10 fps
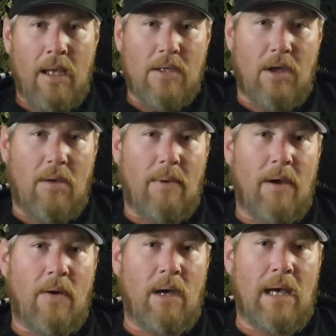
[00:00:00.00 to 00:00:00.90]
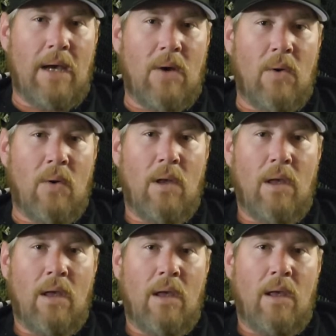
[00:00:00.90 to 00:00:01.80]
it's all about
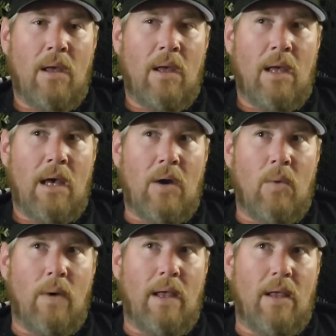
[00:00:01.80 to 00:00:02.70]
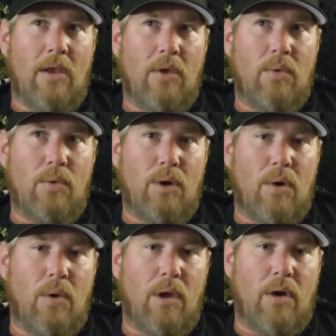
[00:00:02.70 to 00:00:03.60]
how well you
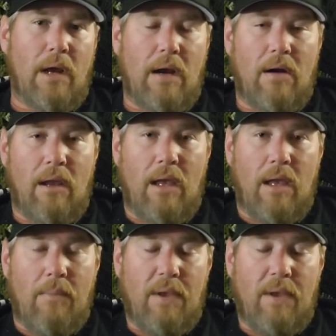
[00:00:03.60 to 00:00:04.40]
know your area.